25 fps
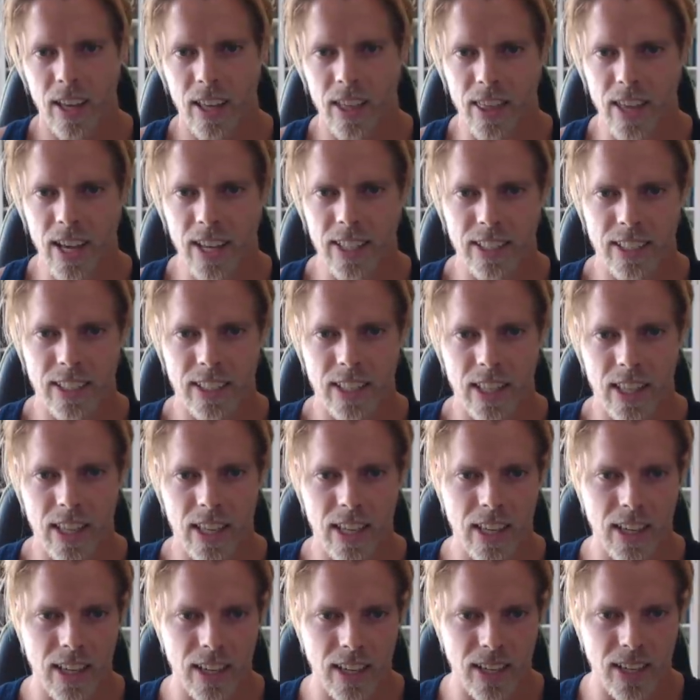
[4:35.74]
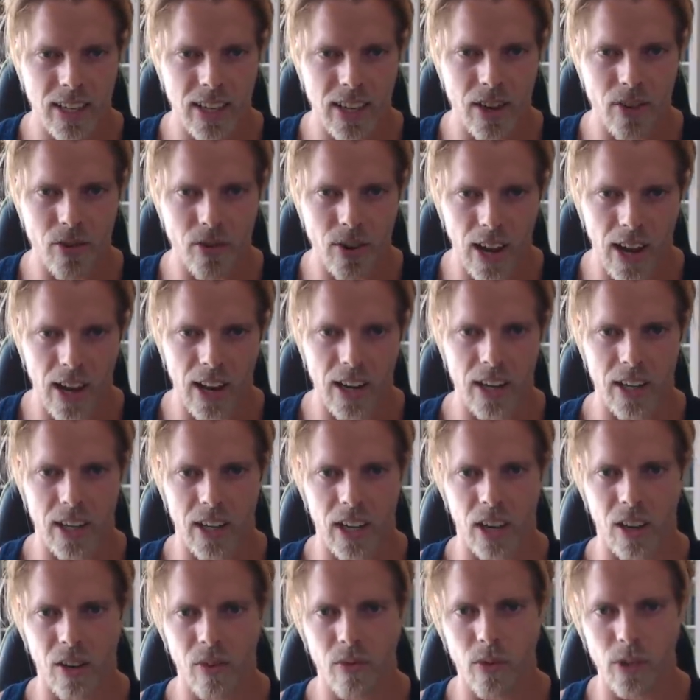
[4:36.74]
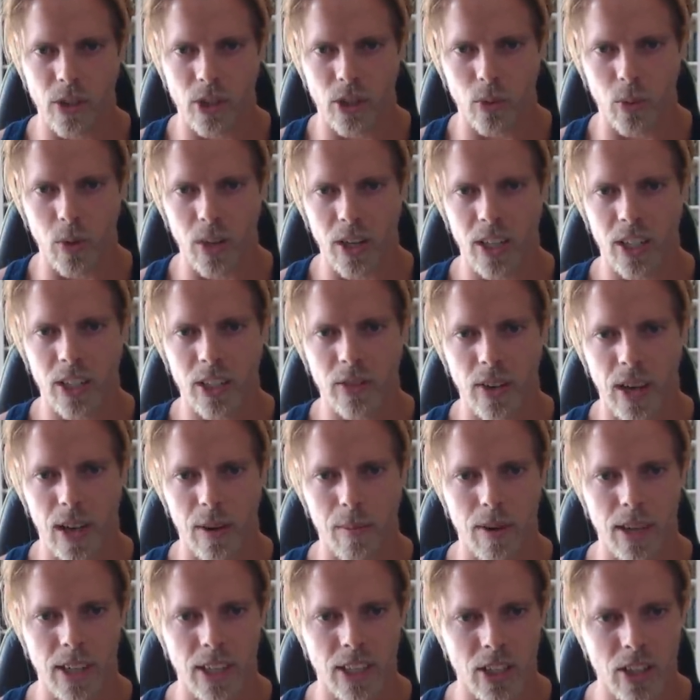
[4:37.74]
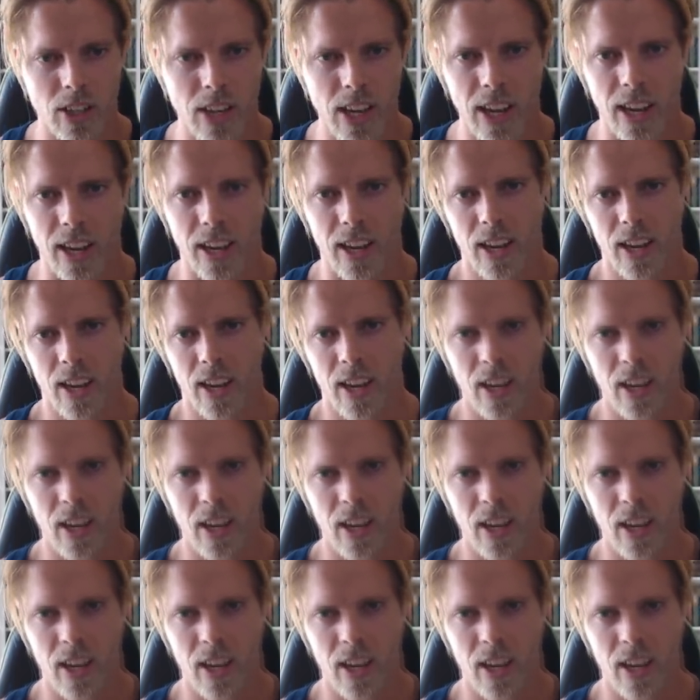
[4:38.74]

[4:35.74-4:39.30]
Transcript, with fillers: That's the reality for Swedish families today.